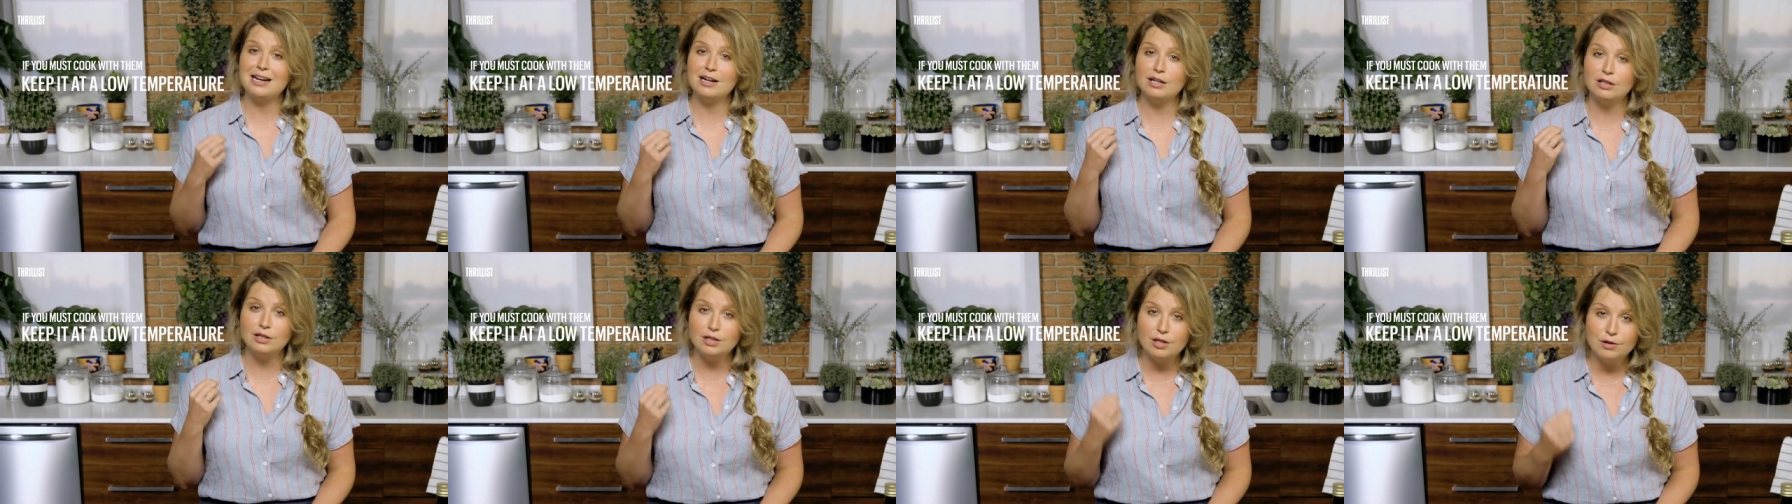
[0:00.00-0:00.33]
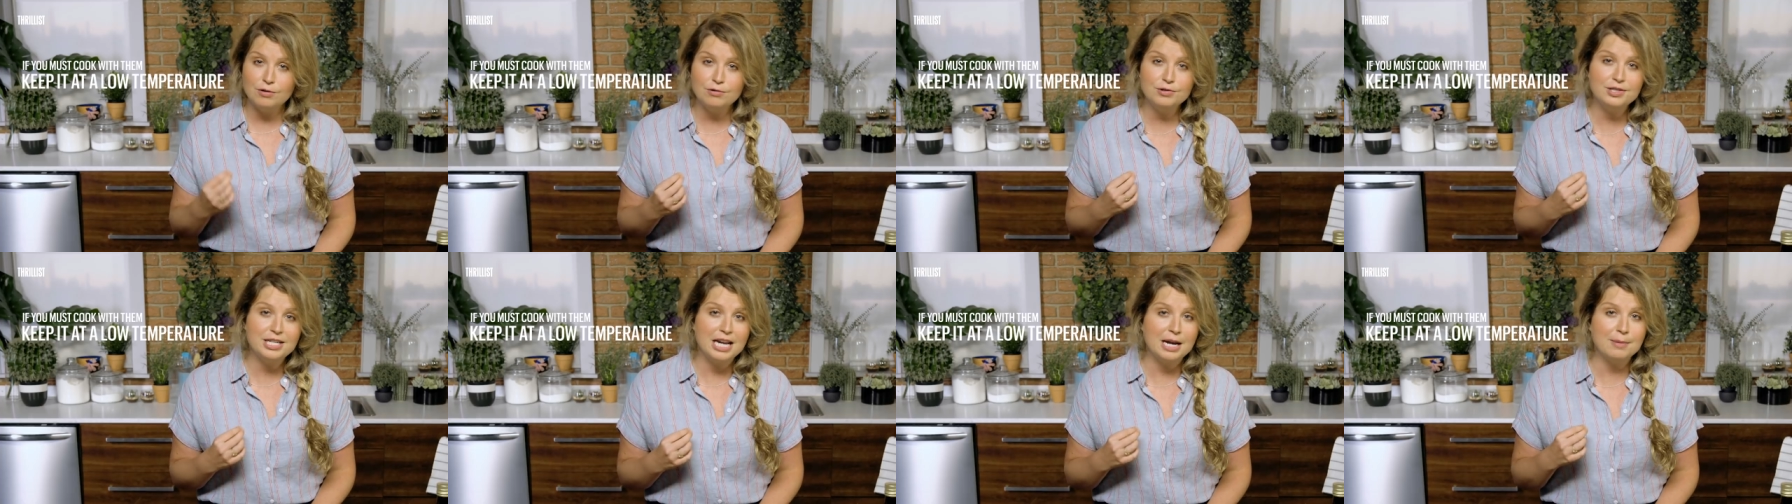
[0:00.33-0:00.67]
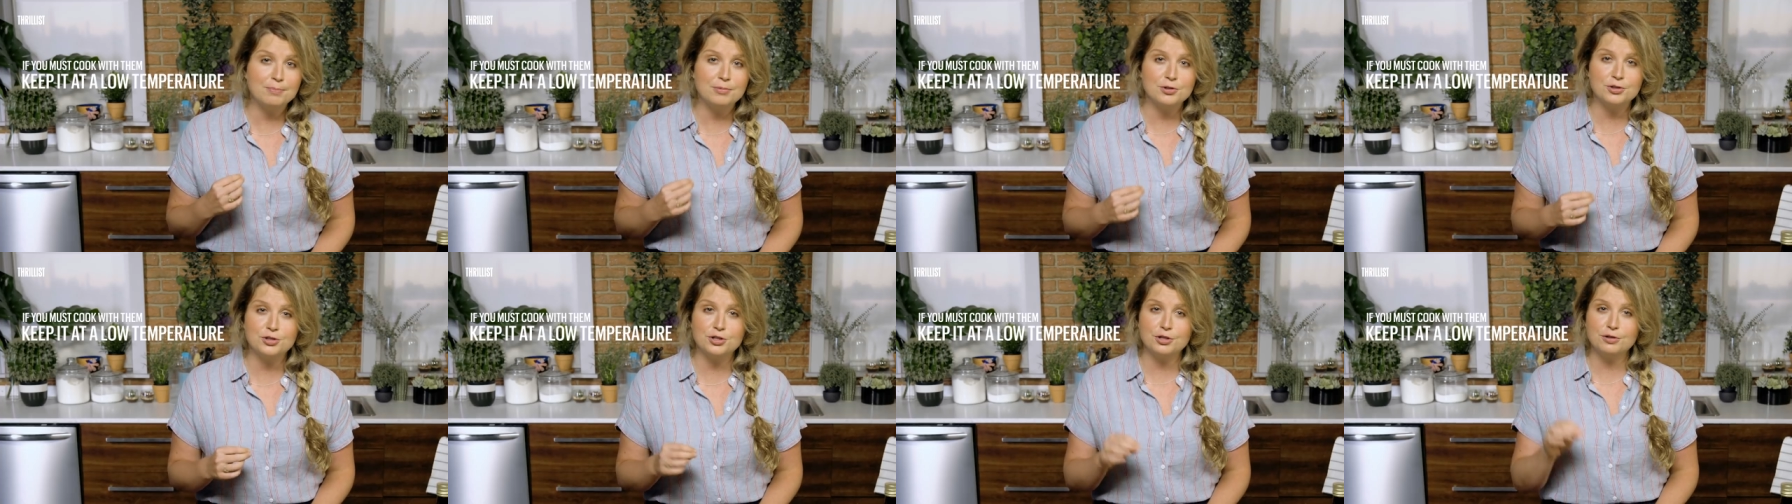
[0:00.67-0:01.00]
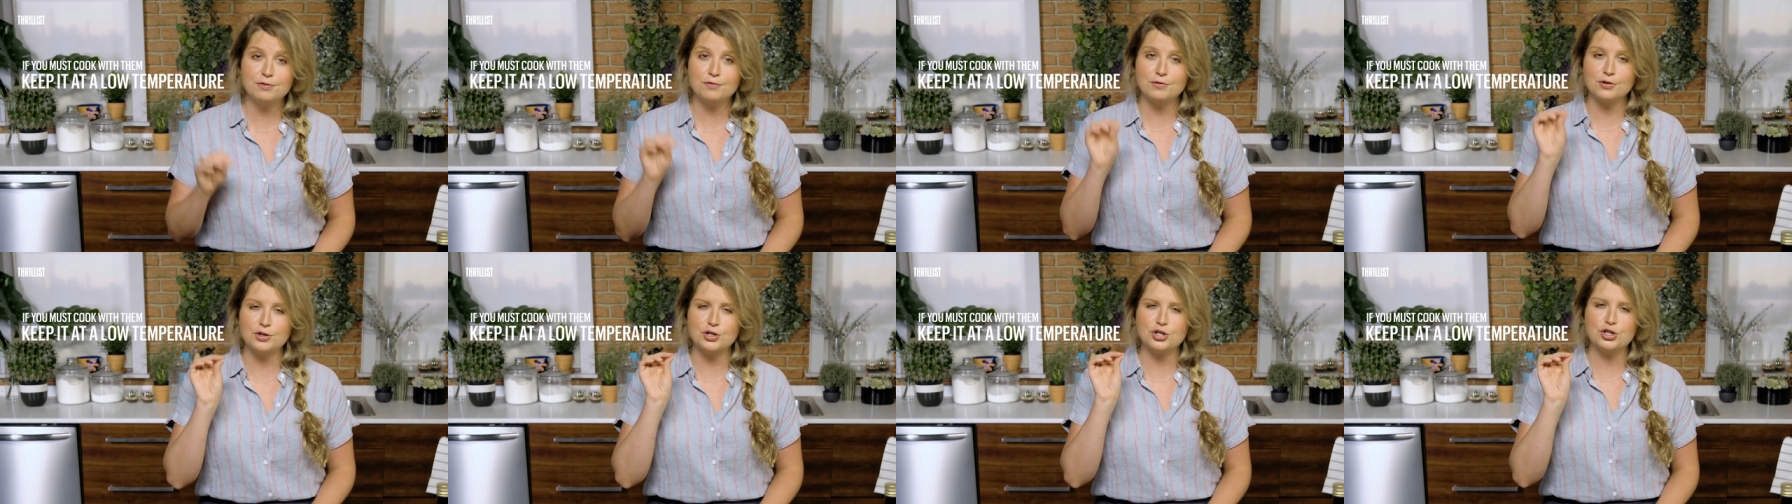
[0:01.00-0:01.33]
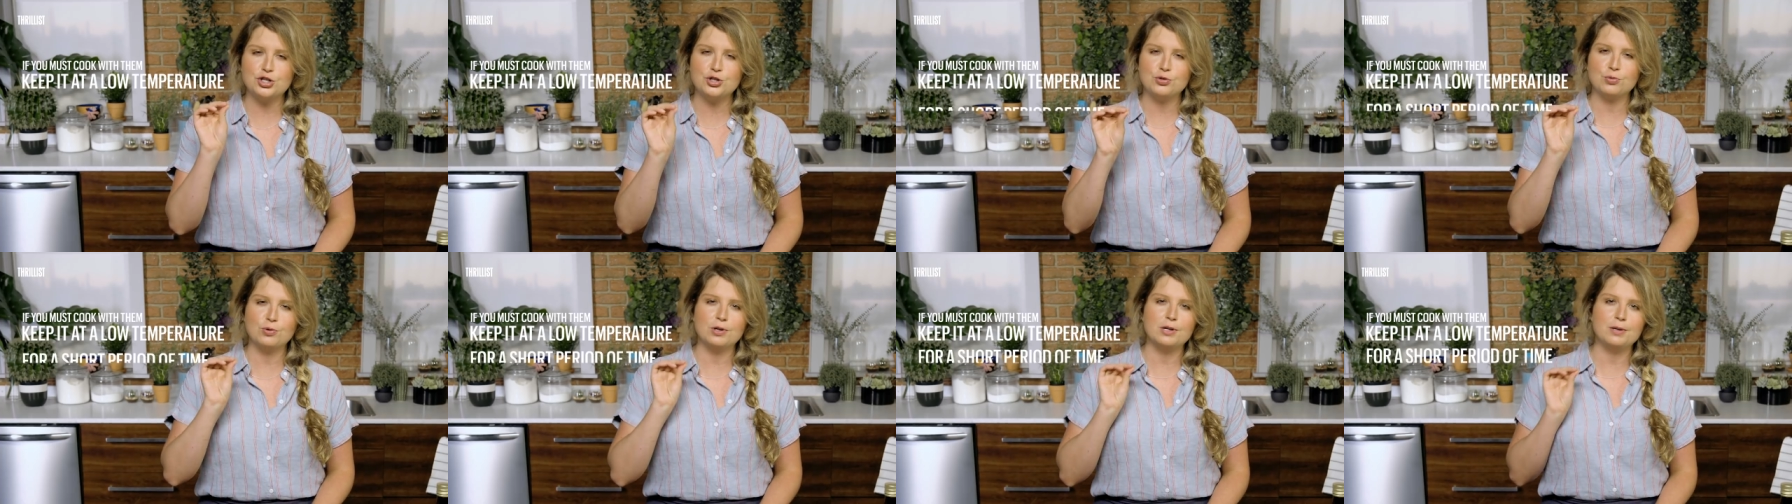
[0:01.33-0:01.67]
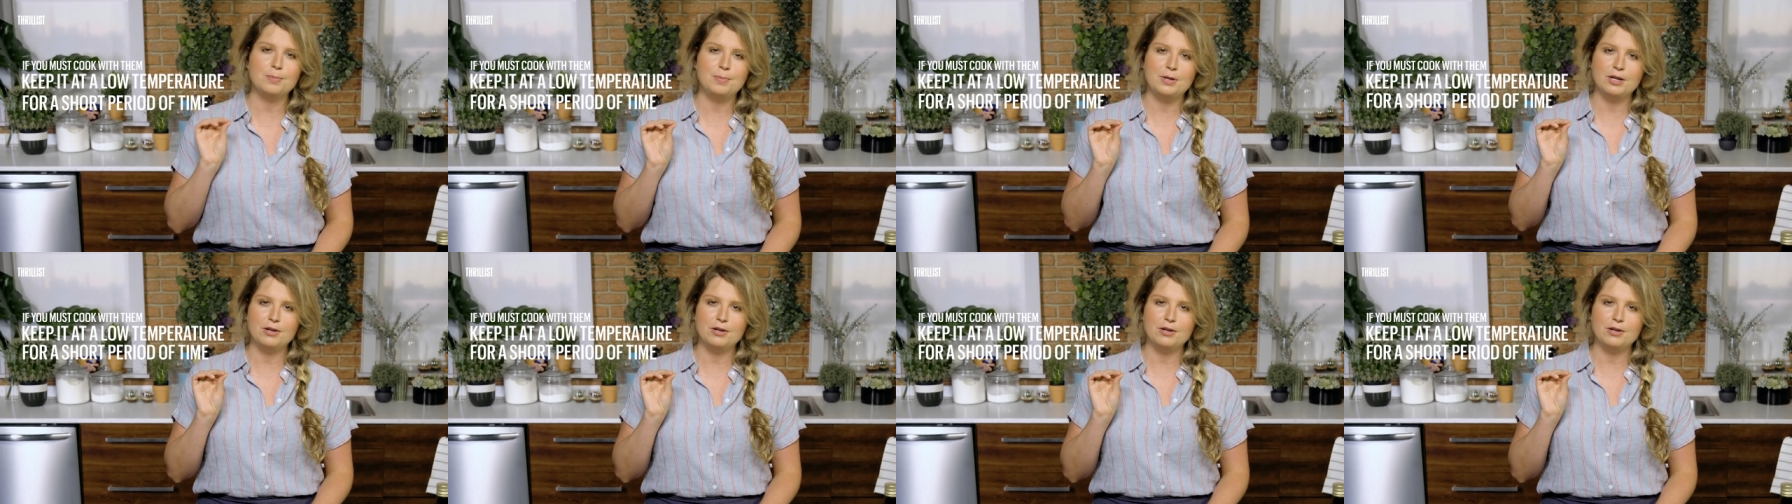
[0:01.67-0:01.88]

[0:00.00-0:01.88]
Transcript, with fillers: at a low temperature for a short